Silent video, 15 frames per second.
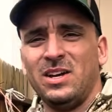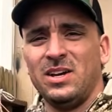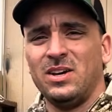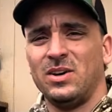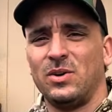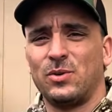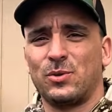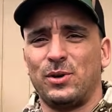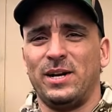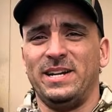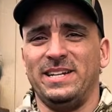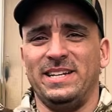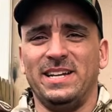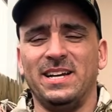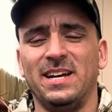
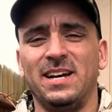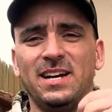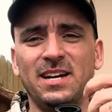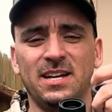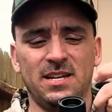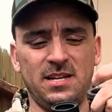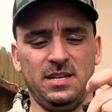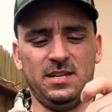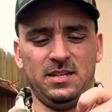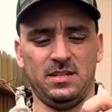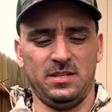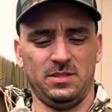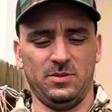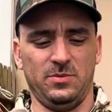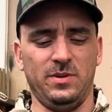Alrighty,
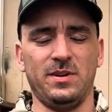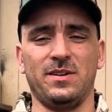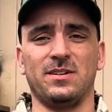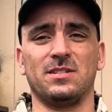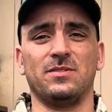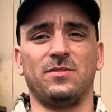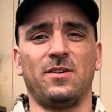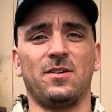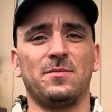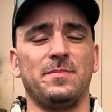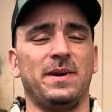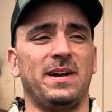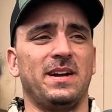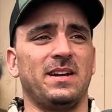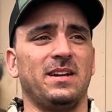so we are as far
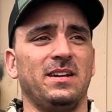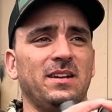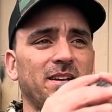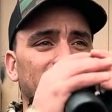back